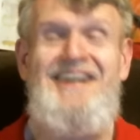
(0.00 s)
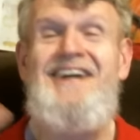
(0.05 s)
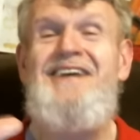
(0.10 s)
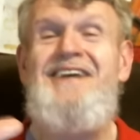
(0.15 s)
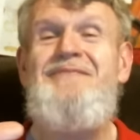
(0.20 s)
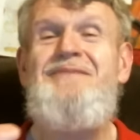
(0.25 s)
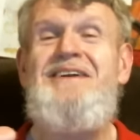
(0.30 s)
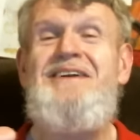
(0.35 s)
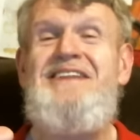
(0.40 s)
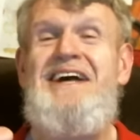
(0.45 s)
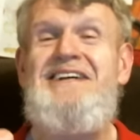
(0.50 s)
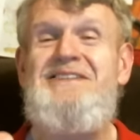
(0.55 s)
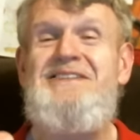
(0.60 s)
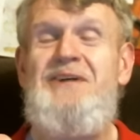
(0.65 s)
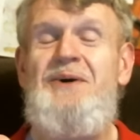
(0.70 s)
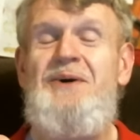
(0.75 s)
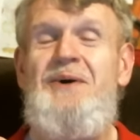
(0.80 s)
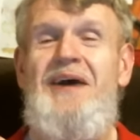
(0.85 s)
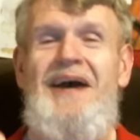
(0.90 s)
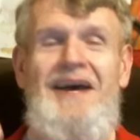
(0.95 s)
But that's
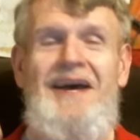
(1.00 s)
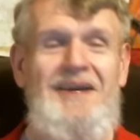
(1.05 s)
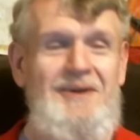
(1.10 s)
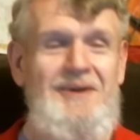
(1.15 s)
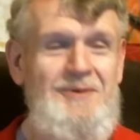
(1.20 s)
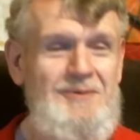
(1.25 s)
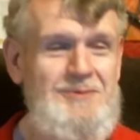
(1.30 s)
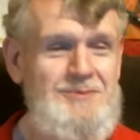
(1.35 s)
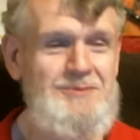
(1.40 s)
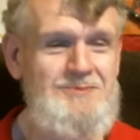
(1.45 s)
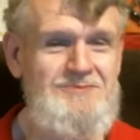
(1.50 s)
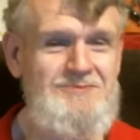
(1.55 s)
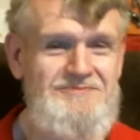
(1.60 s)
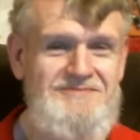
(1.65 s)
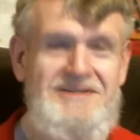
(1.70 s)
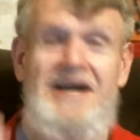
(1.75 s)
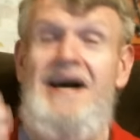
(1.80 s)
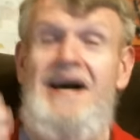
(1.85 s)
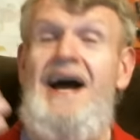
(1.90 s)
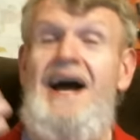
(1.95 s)
okay.
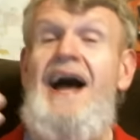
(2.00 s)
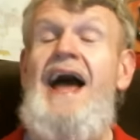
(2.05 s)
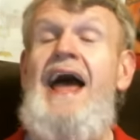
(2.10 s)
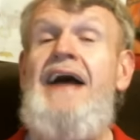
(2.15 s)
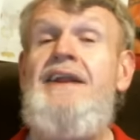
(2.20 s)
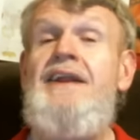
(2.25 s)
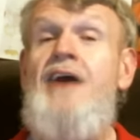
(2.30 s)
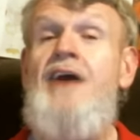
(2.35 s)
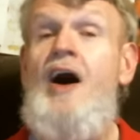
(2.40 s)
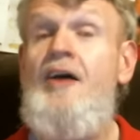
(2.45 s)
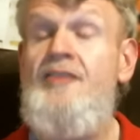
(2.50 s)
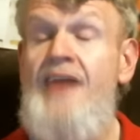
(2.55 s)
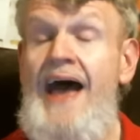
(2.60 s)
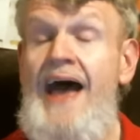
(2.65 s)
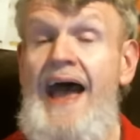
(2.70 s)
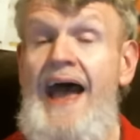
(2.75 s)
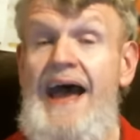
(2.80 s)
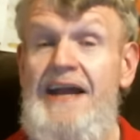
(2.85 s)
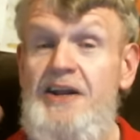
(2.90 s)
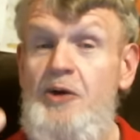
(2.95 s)
And on
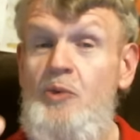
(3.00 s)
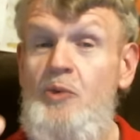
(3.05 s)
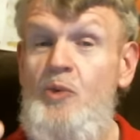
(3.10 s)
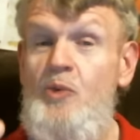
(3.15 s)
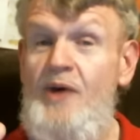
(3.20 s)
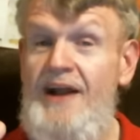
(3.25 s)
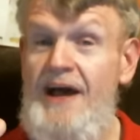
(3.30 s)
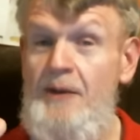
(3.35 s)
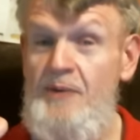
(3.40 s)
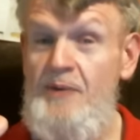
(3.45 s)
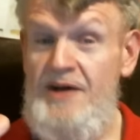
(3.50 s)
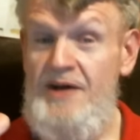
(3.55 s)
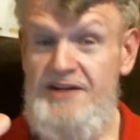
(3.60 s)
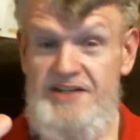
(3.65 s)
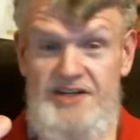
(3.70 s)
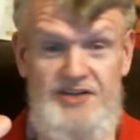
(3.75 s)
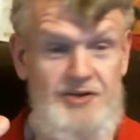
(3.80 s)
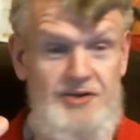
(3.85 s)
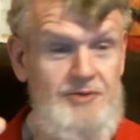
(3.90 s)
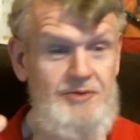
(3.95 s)
that, what I want
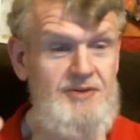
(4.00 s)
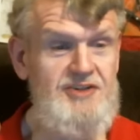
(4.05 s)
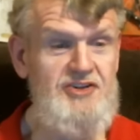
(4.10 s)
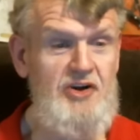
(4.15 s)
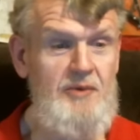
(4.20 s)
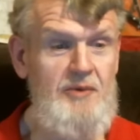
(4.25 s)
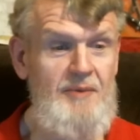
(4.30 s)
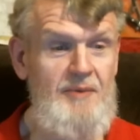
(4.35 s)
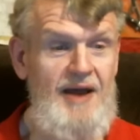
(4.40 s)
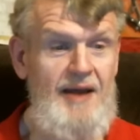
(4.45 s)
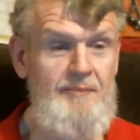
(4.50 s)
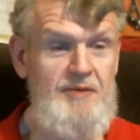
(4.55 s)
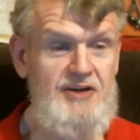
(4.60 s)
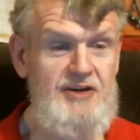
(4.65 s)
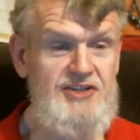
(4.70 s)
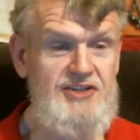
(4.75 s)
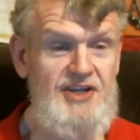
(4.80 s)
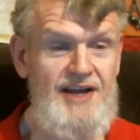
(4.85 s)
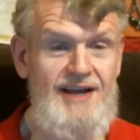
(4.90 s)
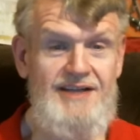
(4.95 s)
to do show my
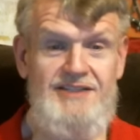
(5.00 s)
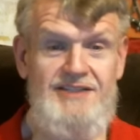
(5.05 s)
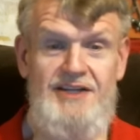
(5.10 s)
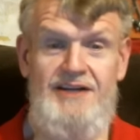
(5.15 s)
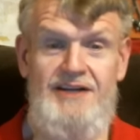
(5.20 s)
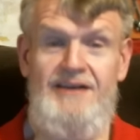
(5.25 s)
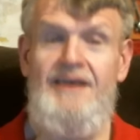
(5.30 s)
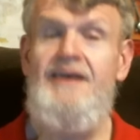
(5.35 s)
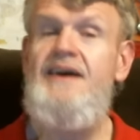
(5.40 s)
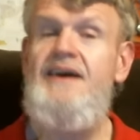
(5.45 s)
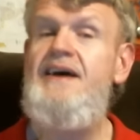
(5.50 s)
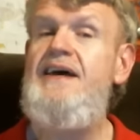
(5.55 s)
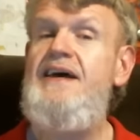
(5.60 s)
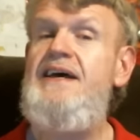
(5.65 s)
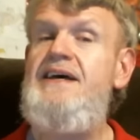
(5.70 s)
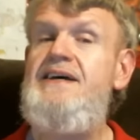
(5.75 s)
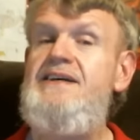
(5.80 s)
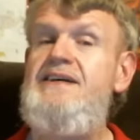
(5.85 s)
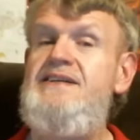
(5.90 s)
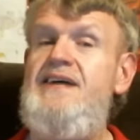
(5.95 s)
appreciation
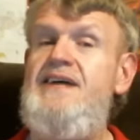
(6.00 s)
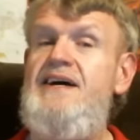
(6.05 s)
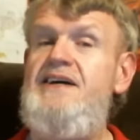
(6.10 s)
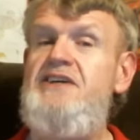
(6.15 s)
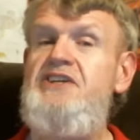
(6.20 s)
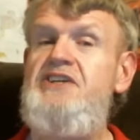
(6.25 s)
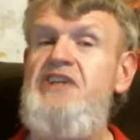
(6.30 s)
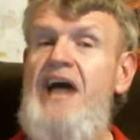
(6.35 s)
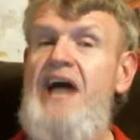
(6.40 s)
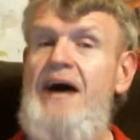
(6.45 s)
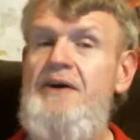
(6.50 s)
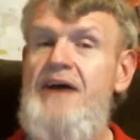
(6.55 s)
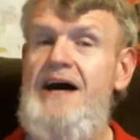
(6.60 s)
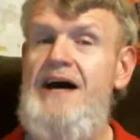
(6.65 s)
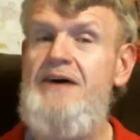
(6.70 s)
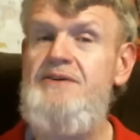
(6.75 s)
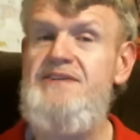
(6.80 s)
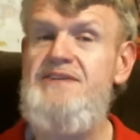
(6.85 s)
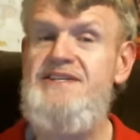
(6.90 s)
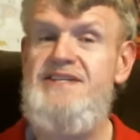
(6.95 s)
is
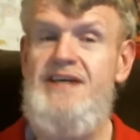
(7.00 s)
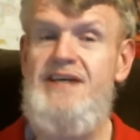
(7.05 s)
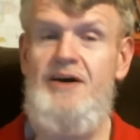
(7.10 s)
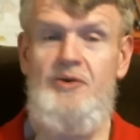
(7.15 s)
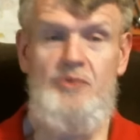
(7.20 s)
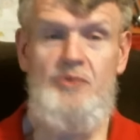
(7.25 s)
shout-outs.